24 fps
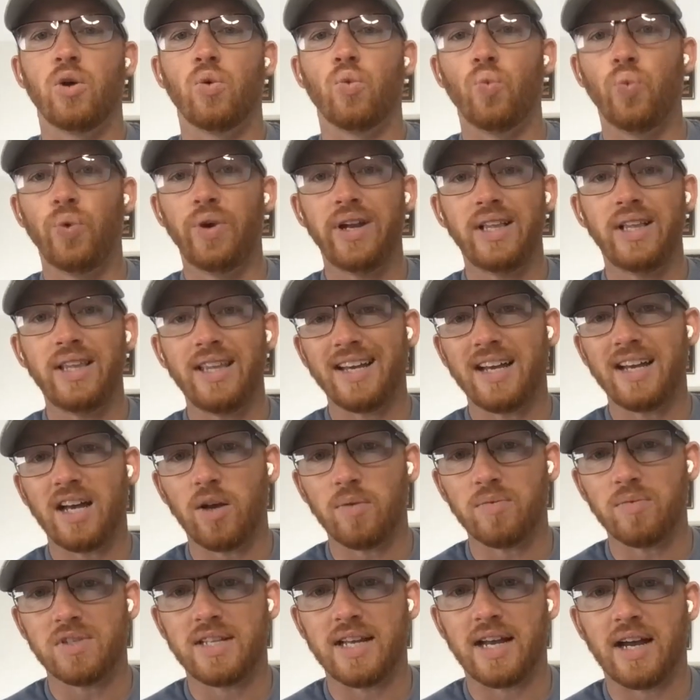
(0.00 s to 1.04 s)
really
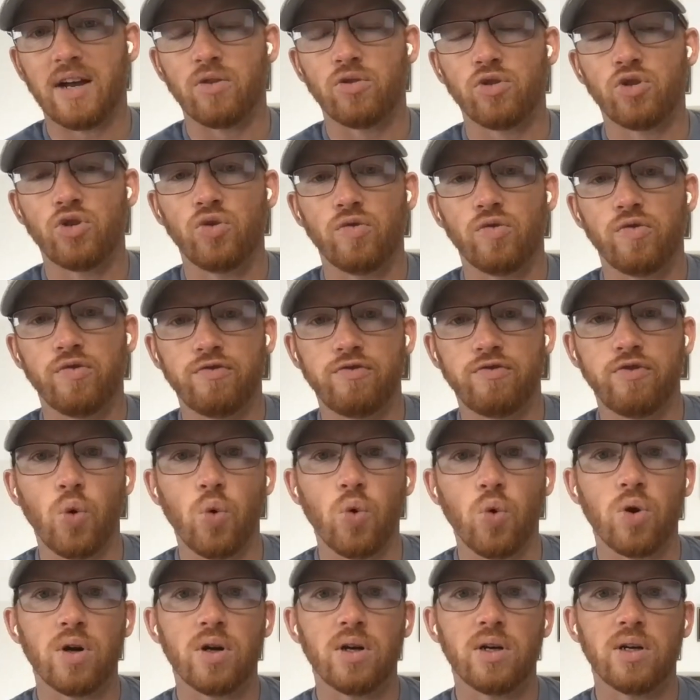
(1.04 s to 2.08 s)
comes down to
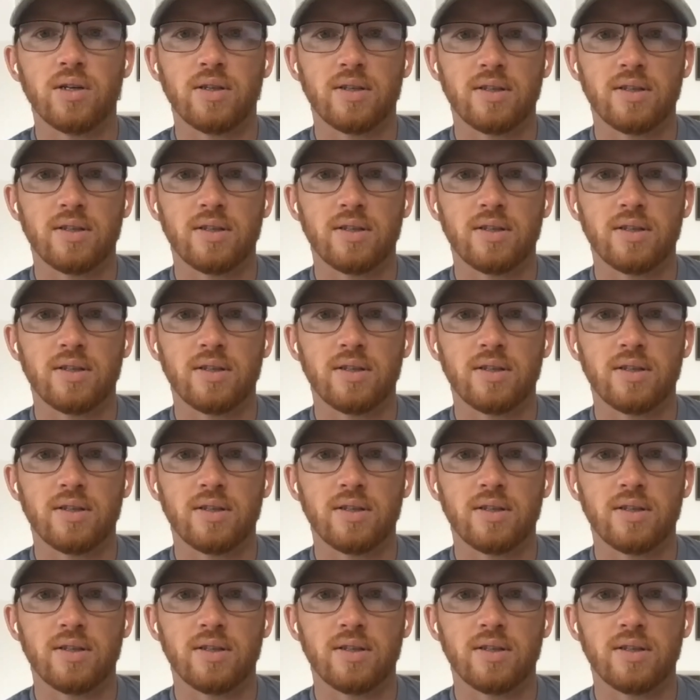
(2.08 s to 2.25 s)
4